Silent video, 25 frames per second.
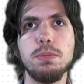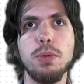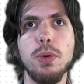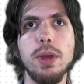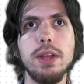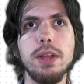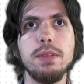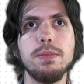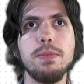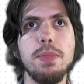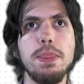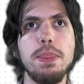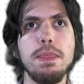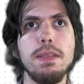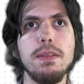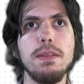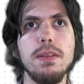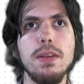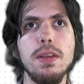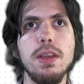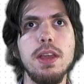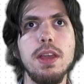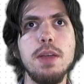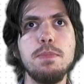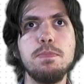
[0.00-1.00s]
point.
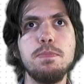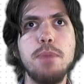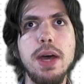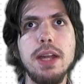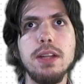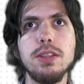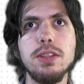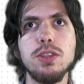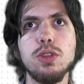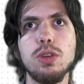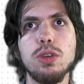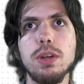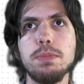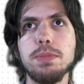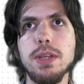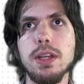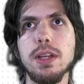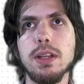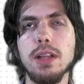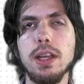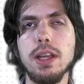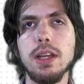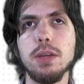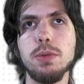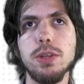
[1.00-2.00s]
Embedded scripting
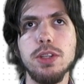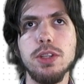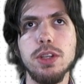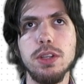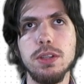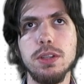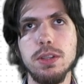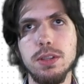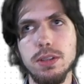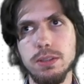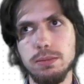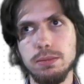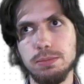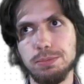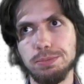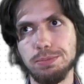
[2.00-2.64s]
languages.